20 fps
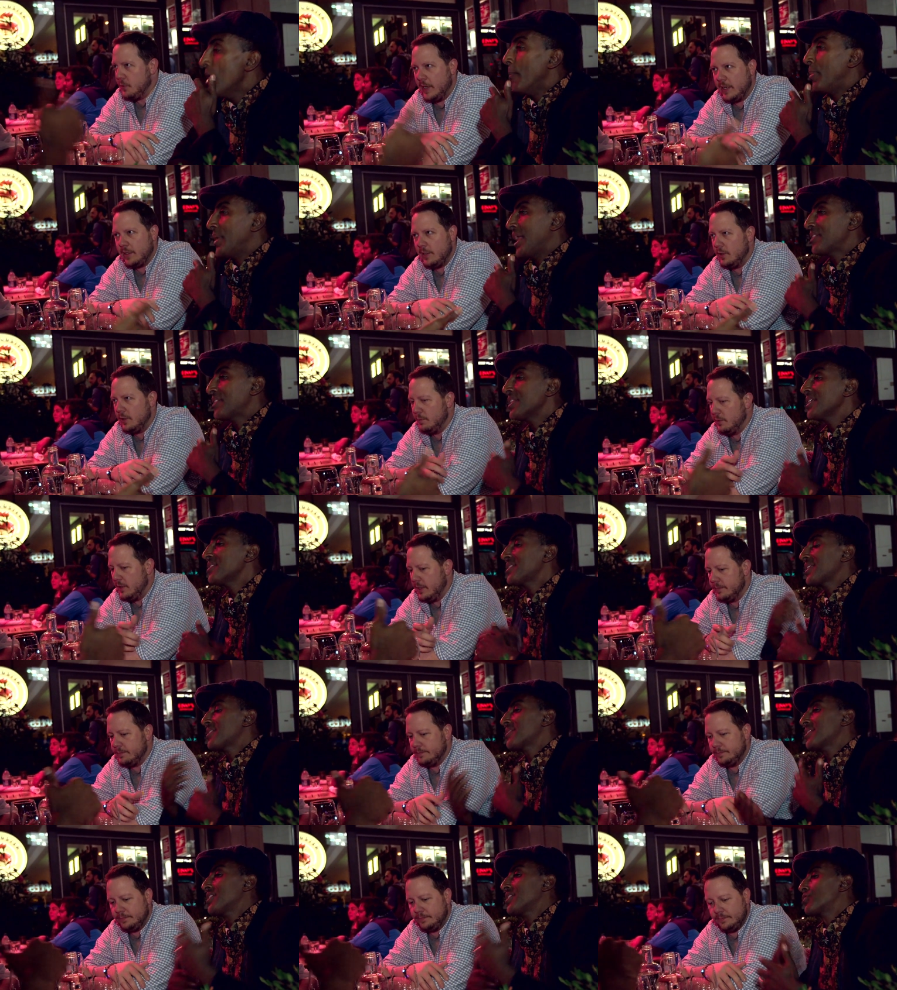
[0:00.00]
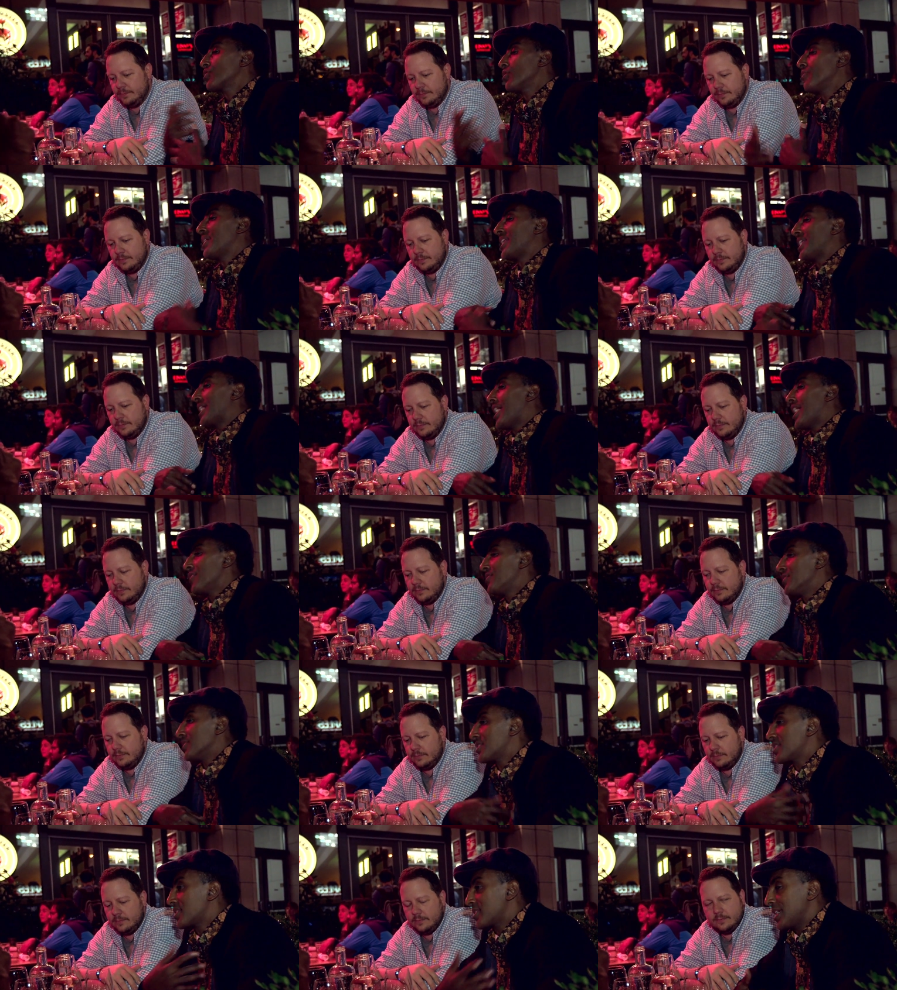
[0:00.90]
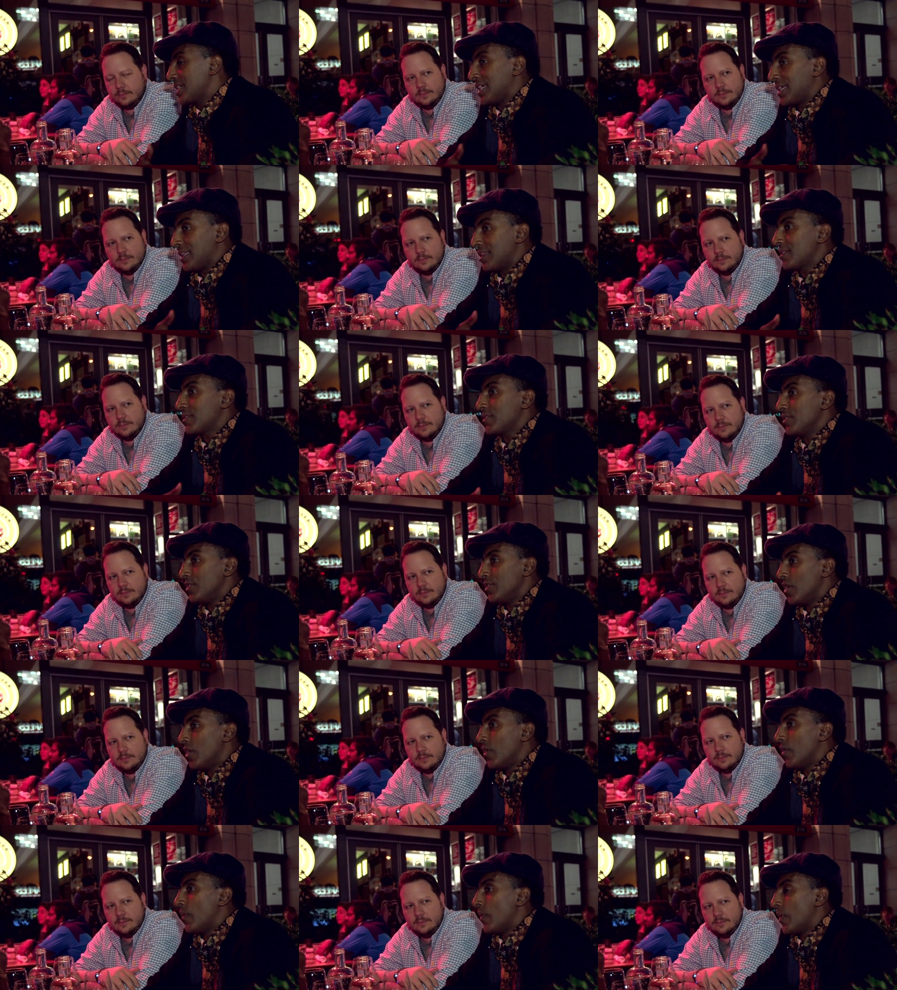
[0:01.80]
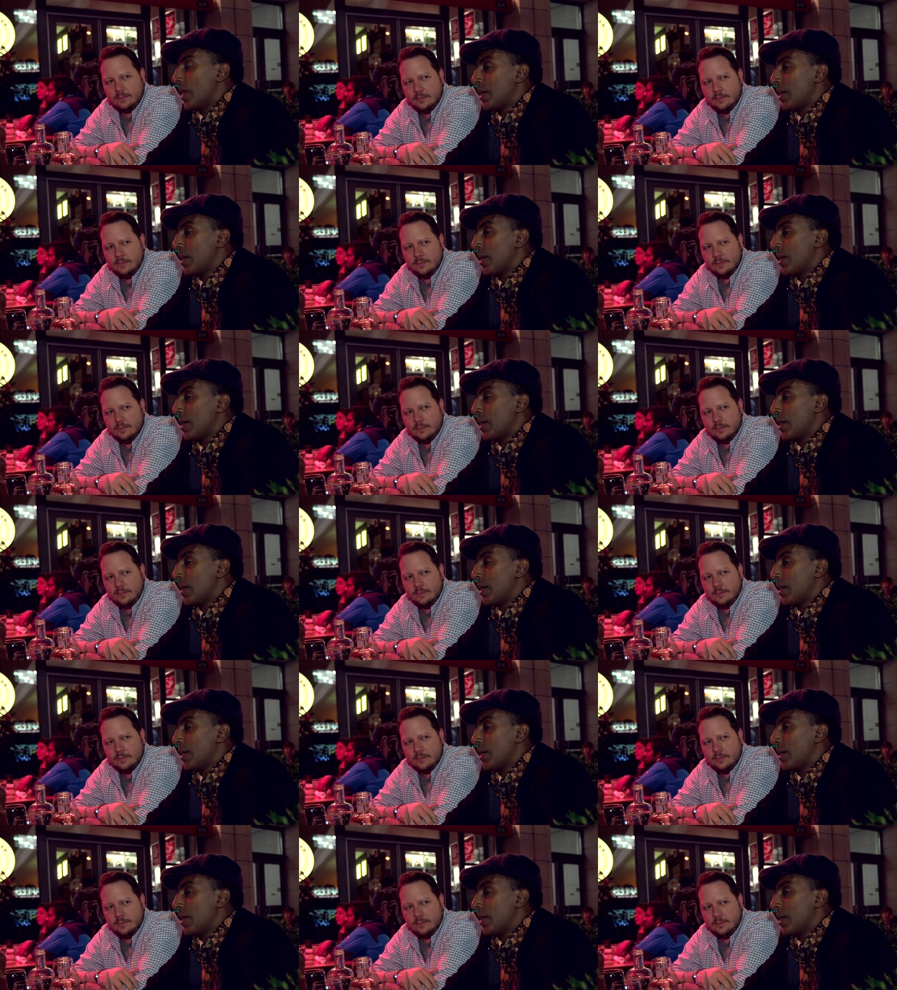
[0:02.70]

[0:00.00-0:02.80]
Speaker 1: quick. But I think that said so many other things, you know.